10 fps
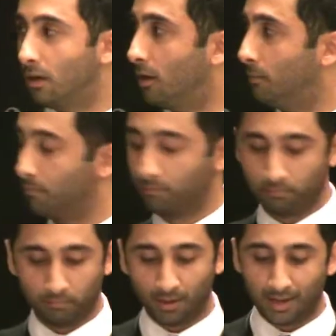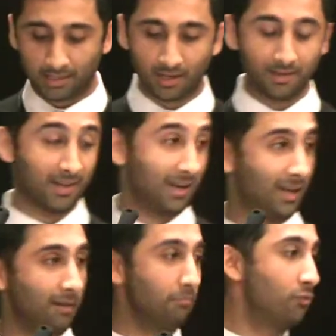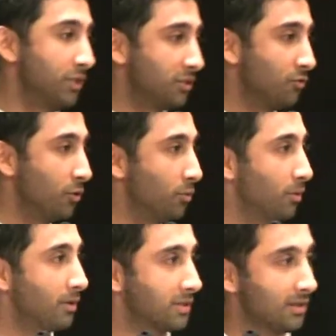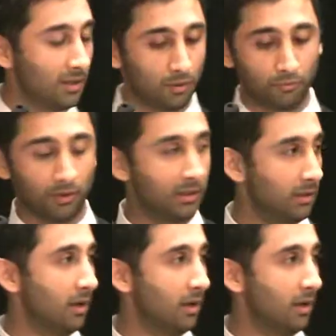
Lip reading: On that slide that I kind of breezed through was really